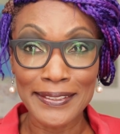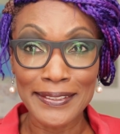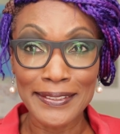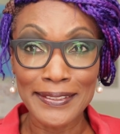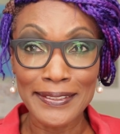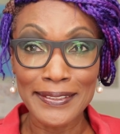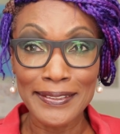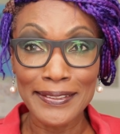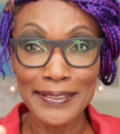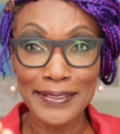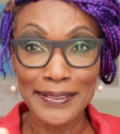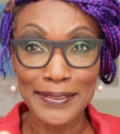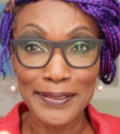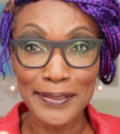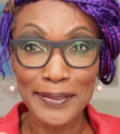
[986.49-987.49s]

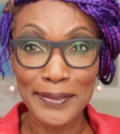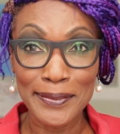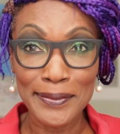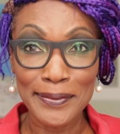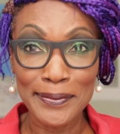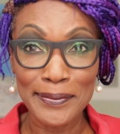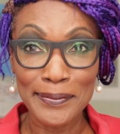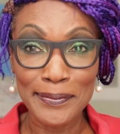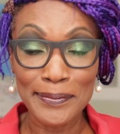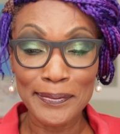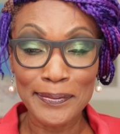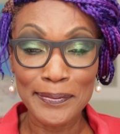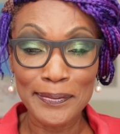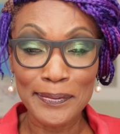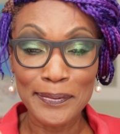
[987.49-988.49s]

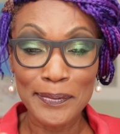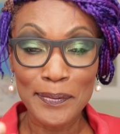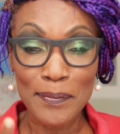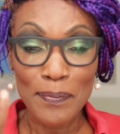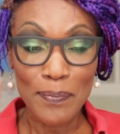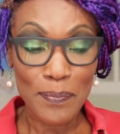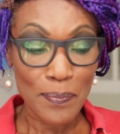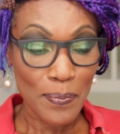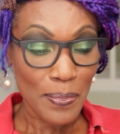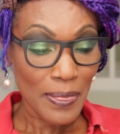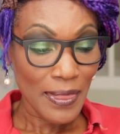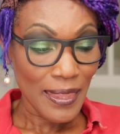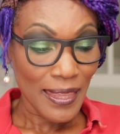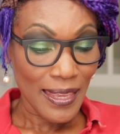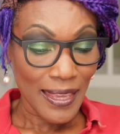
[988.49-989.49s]

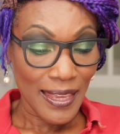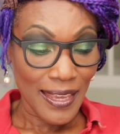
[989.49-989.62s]
Nobody speaks.